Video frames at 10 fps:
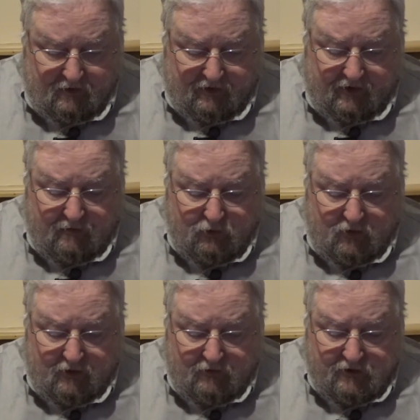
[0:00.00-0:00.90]
The Hebrew
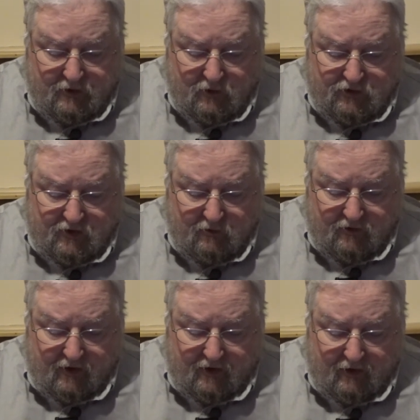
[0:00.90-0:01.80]
letter associated
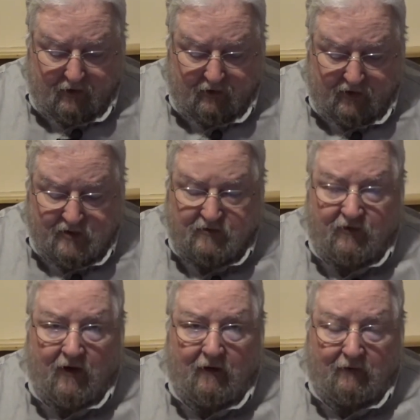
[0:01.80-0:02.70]
with Iyar is
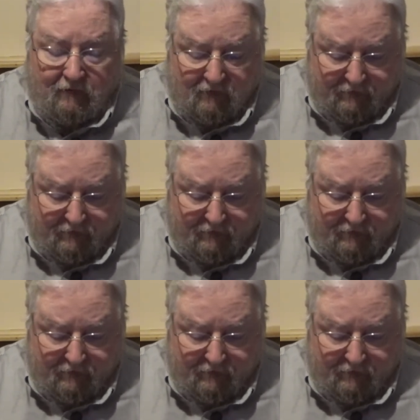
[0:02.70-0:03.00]
Vav,